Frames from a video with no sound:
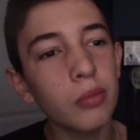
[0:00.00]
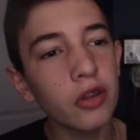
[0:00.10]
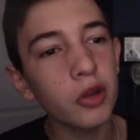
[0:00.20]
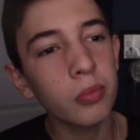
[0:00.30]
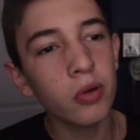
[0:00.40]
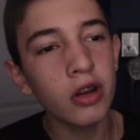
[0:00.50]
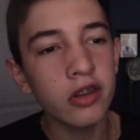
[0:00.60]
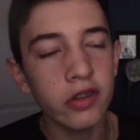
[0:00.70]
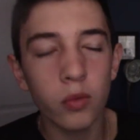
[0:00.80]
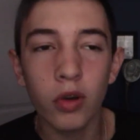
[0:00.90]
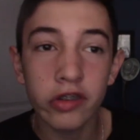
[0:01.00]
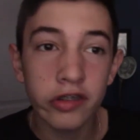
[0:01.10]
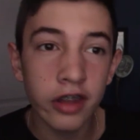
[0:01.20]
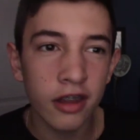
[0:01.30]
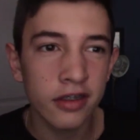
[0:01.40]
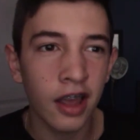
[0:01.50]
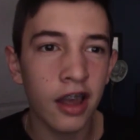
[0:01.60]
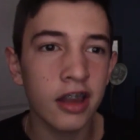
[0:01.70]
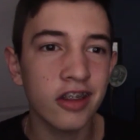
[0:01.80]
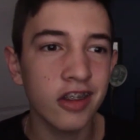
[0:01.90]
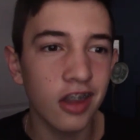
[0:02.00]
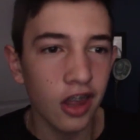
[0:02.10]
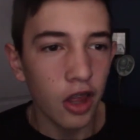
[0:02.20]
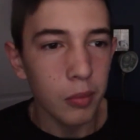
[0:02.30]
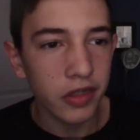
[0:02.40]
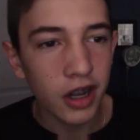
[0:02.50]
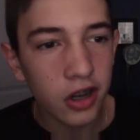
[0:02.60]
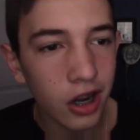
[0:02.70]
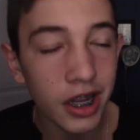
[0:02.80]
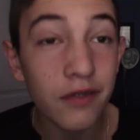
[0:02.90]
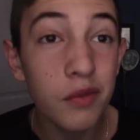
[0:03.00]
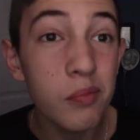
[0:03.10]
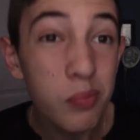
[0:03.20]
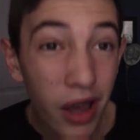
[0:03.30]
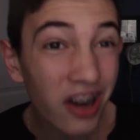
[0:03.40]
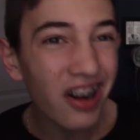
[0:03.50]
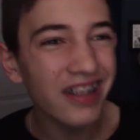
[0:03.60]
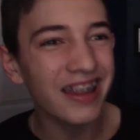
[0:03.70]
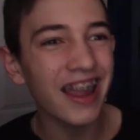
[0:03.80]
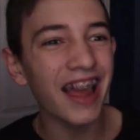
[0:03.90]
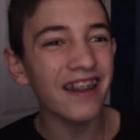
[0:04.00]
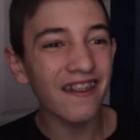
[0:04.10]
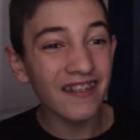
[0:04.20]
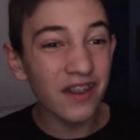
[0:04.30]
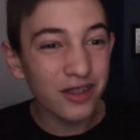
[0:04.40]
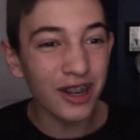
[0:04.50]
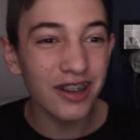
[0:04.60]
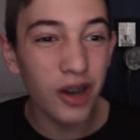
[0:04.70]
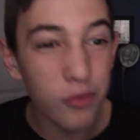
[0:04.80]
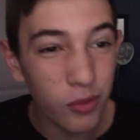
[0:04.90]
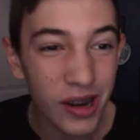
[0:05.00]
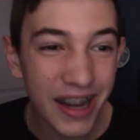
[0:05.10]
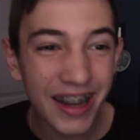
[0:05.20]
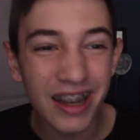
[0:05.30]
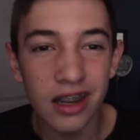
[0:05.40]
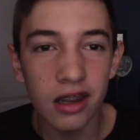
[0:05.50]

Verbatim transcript: other points, it wasn't that tight. But then it got even better at the end, and the Leafs ended up winning it.